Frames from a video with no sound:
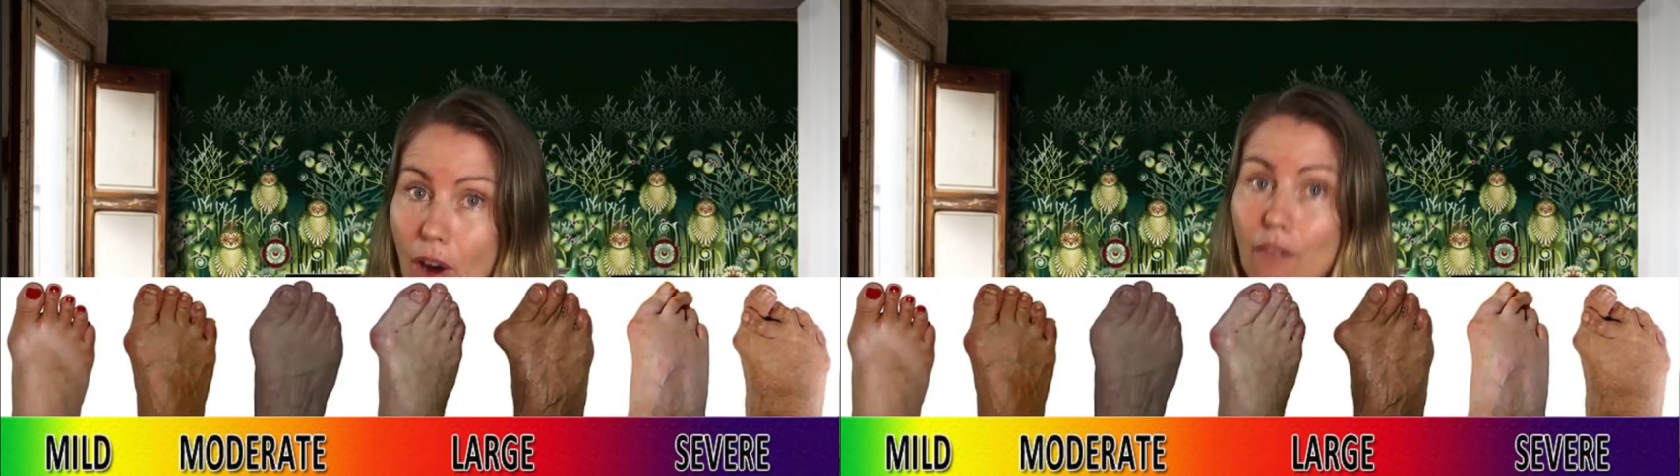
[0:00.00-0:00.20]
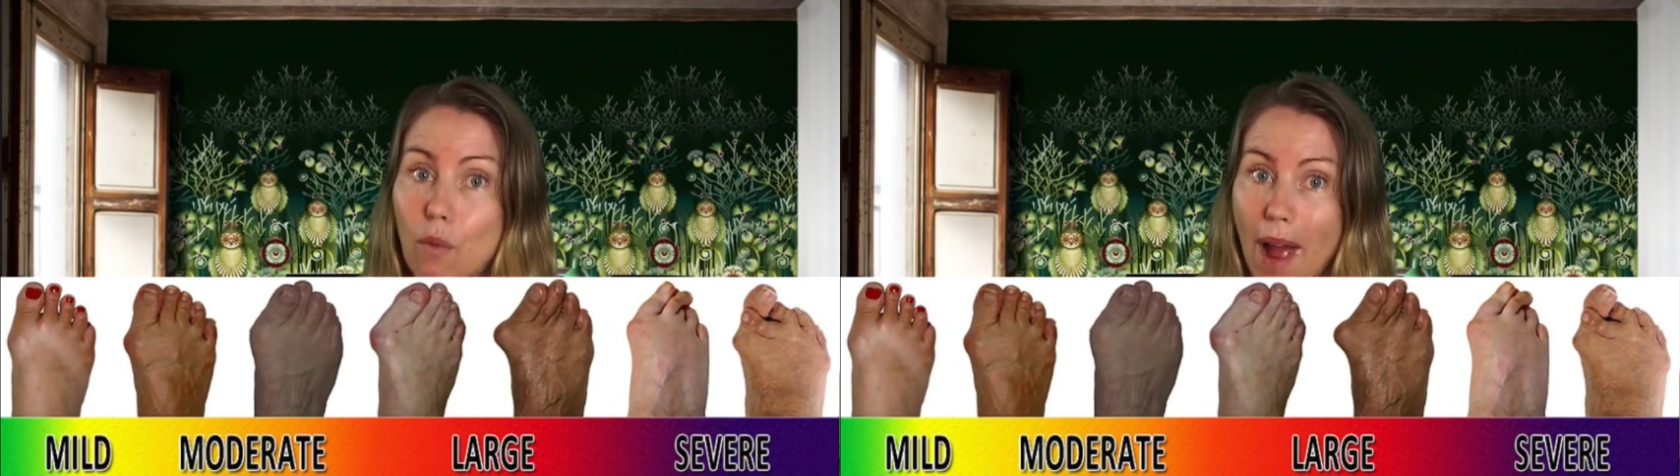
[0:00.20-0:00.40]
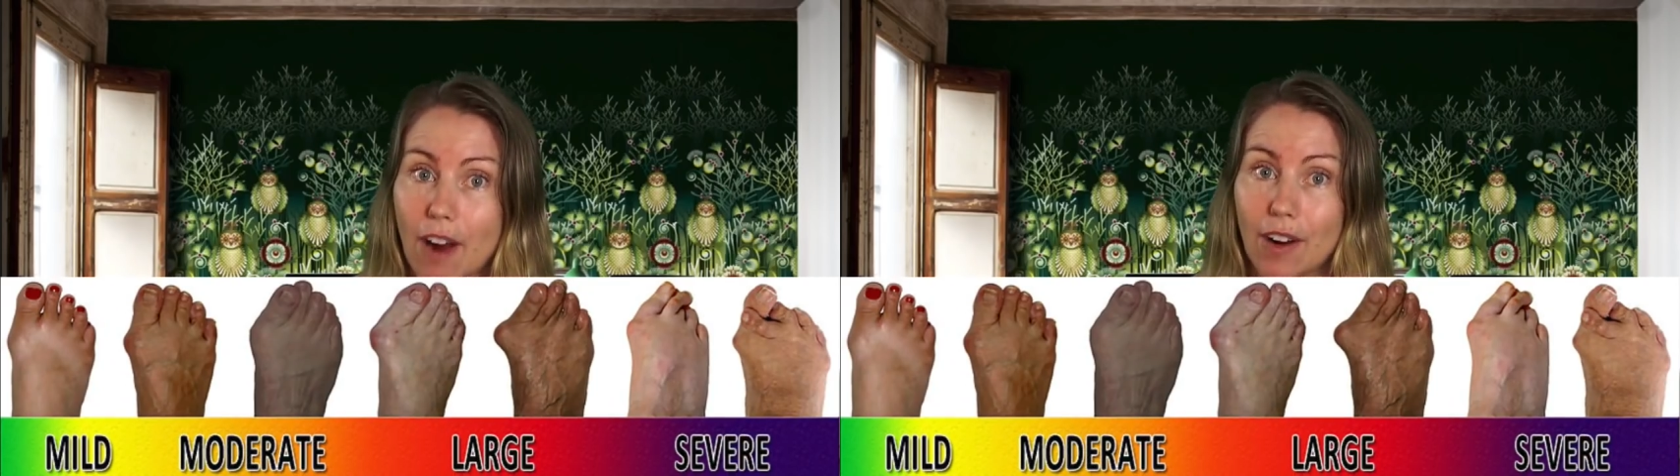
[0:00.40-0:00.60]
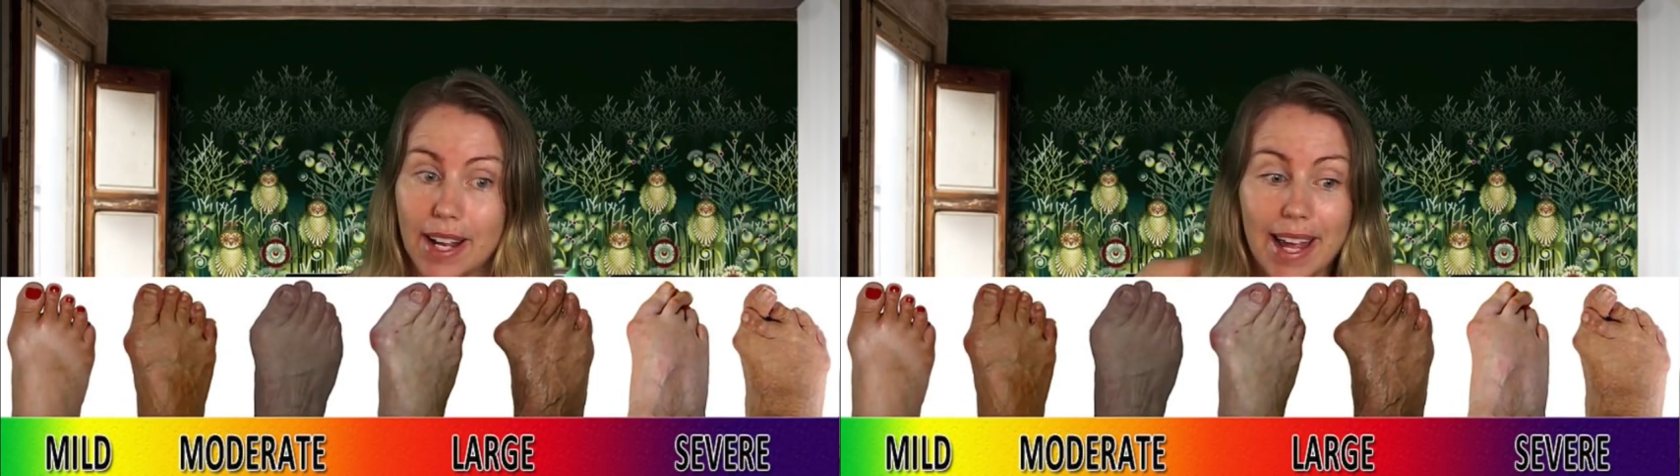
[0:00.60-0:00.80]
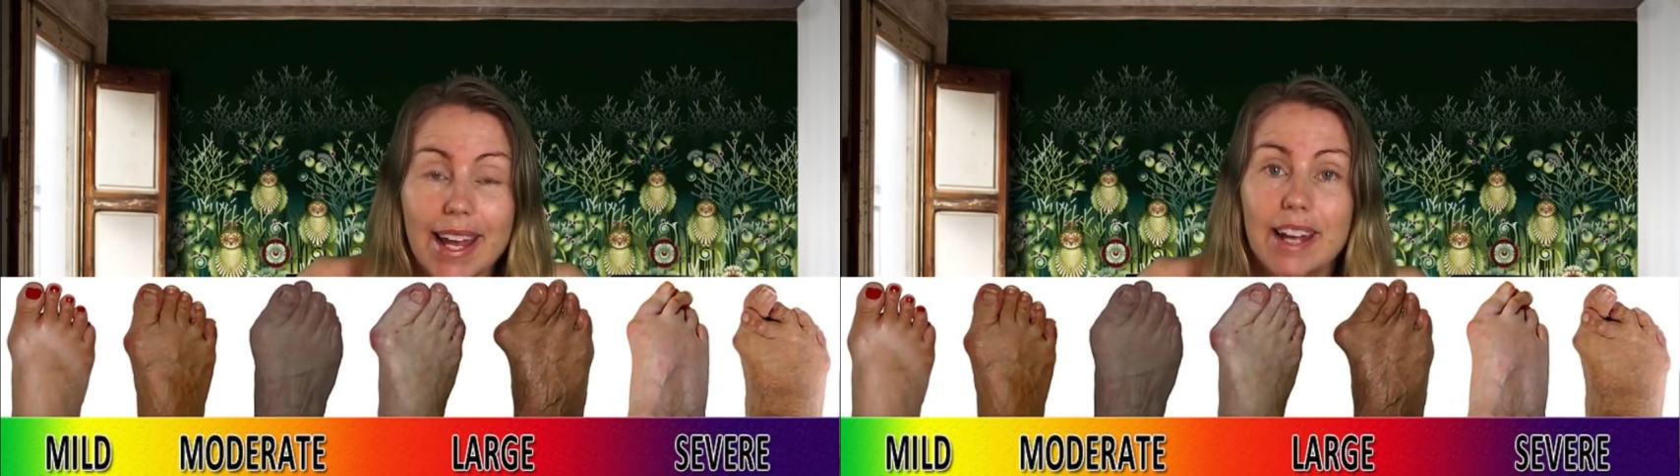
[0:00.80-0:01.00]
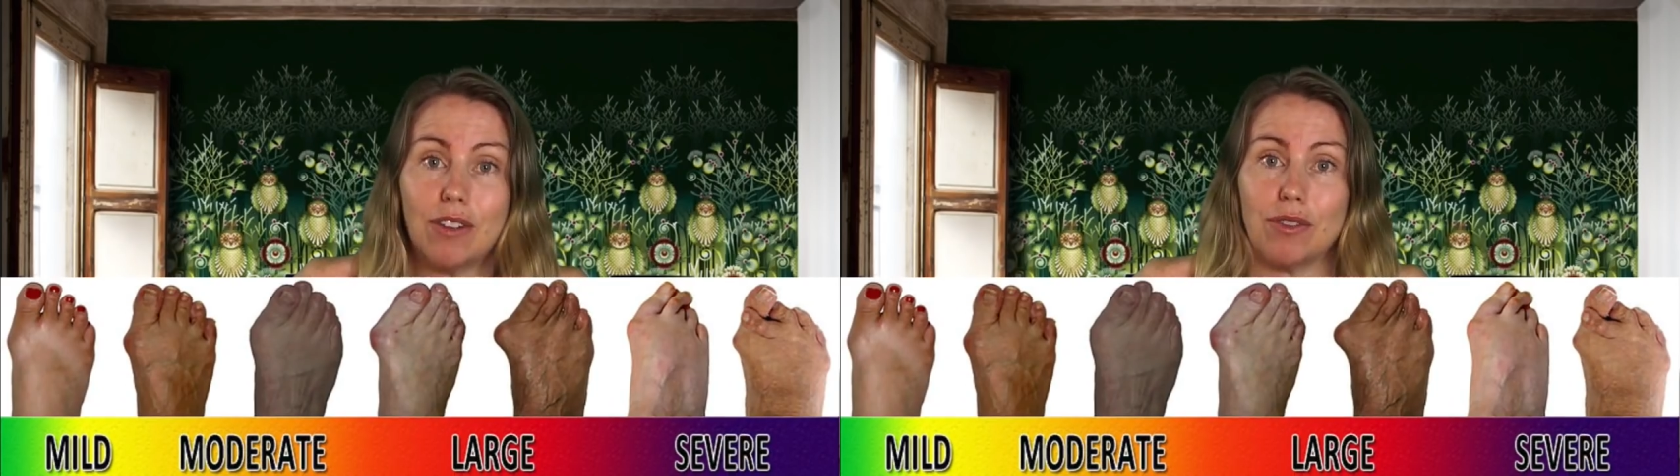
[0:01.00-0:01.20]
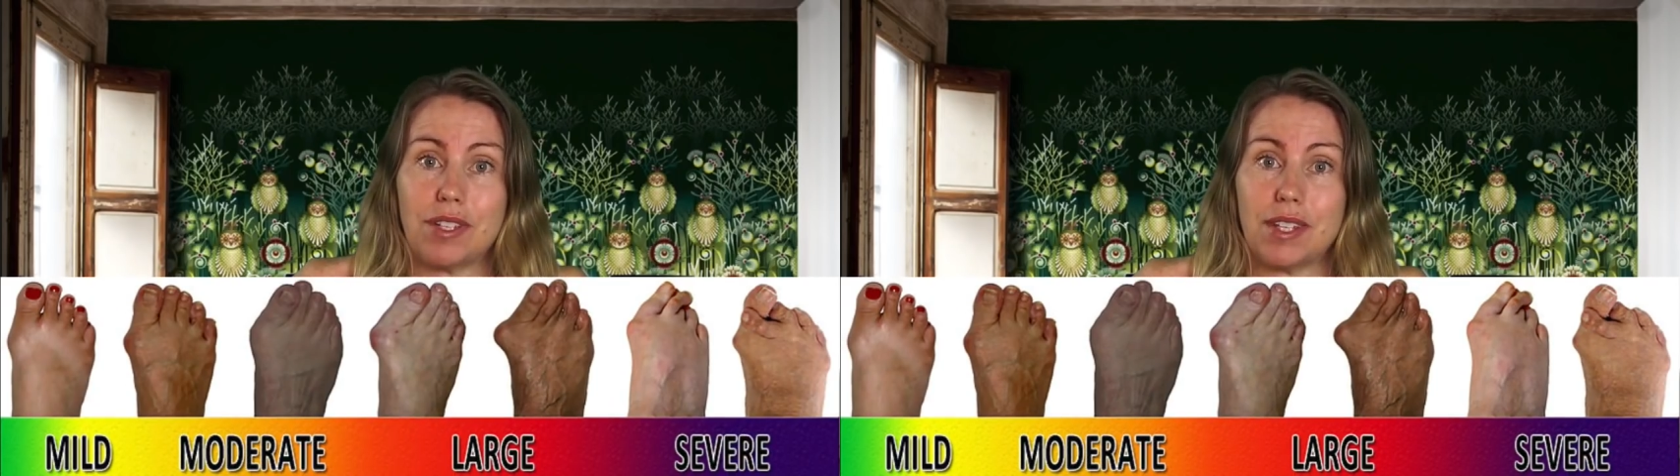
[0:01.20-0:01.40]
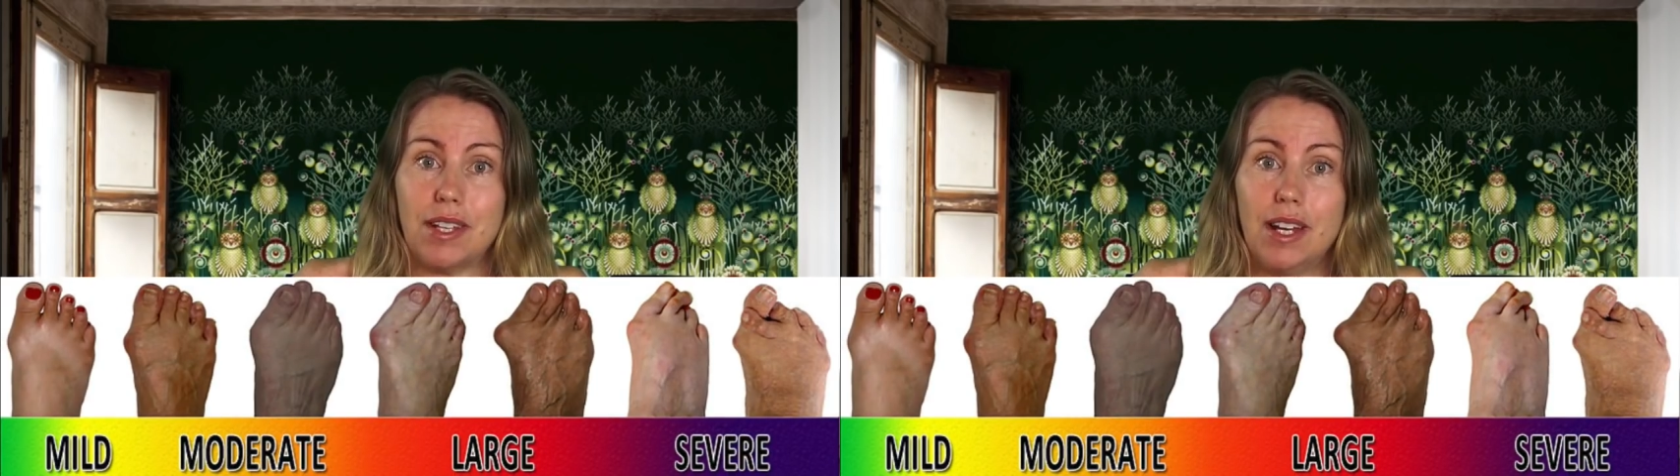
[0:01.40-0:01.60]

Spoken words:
of wearing heels.